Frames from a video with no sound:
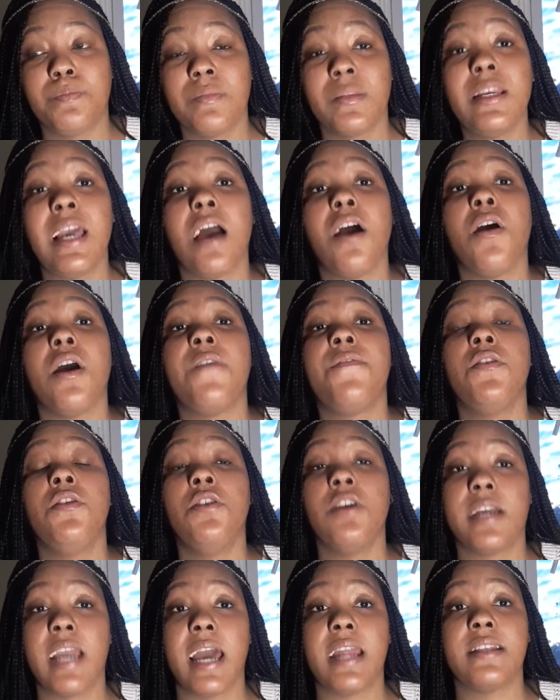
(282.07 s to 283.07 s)
Now, if you
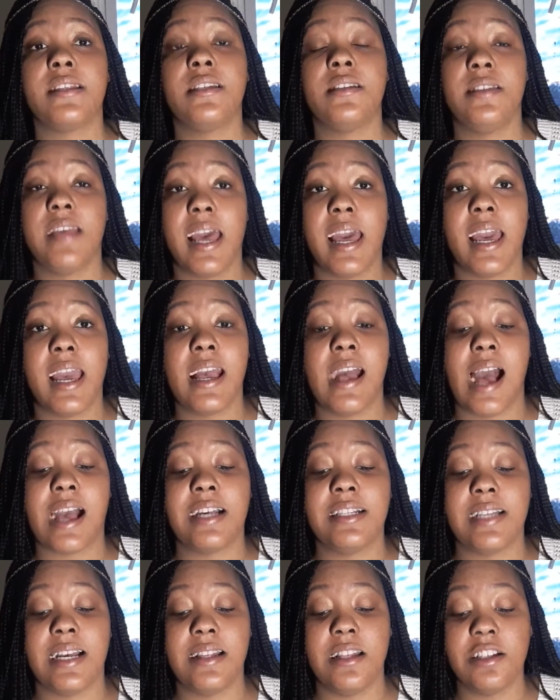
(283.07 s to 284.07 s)
look at it today,
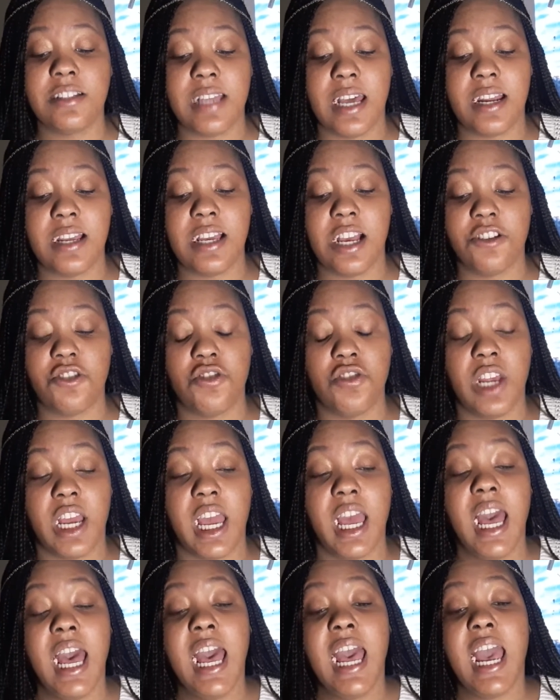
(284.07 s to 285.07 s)
because I looked at it
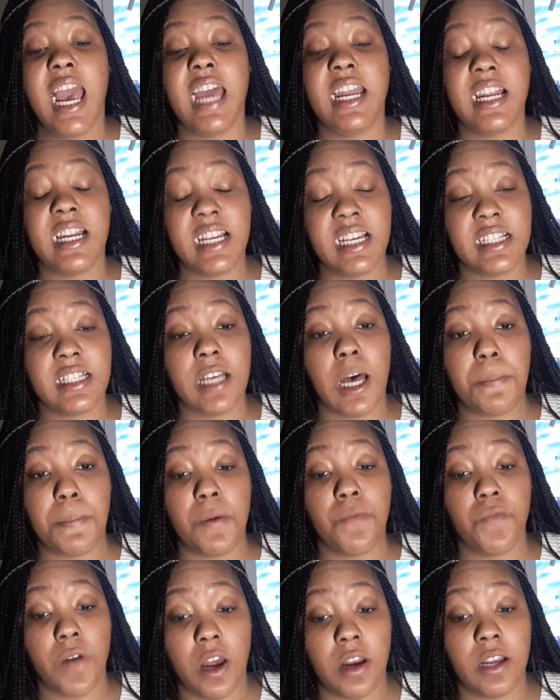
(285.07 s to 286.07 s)
yesterday, and it is up
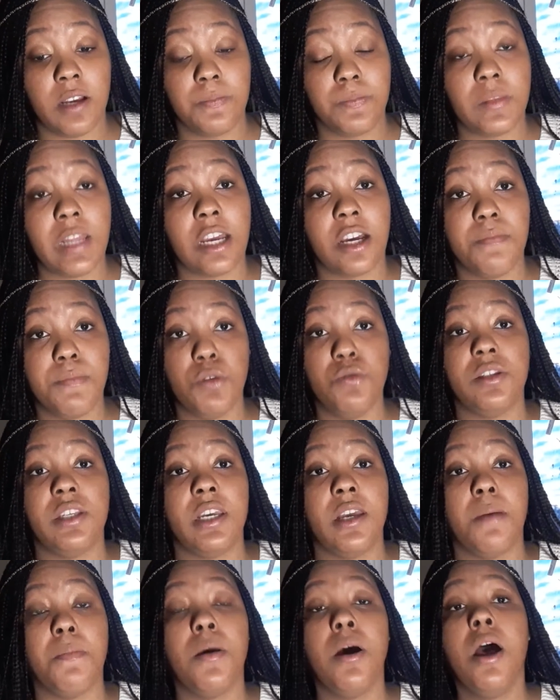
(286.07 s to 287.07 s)
and running like a
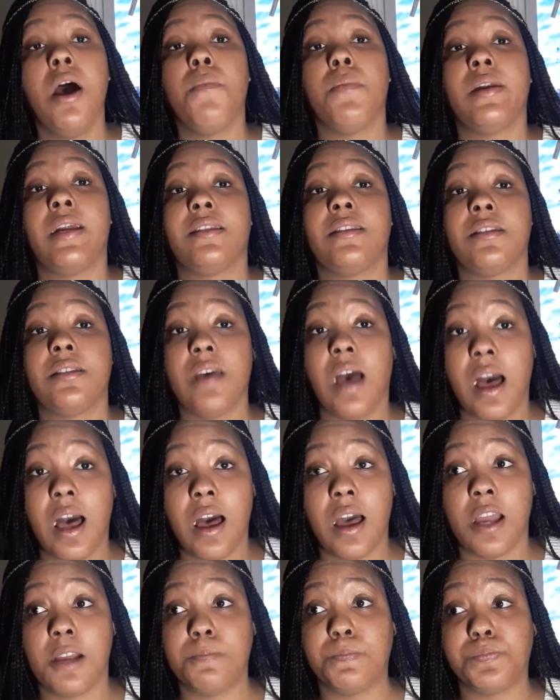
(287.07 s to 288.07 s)
museum. But at the
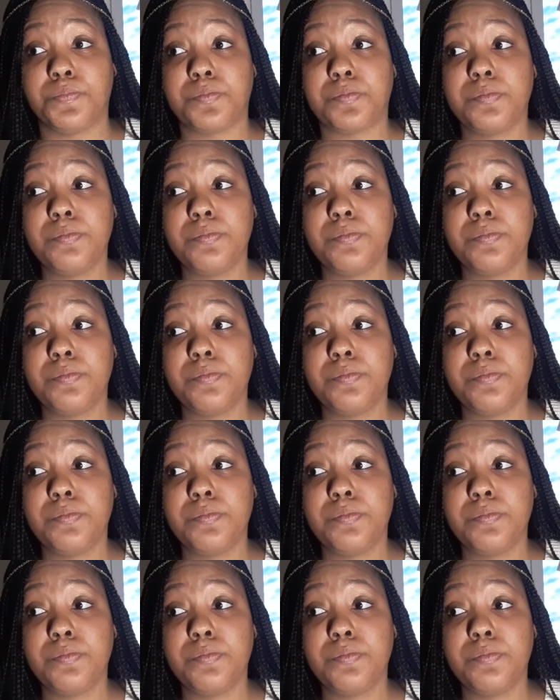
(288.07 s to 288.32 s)
time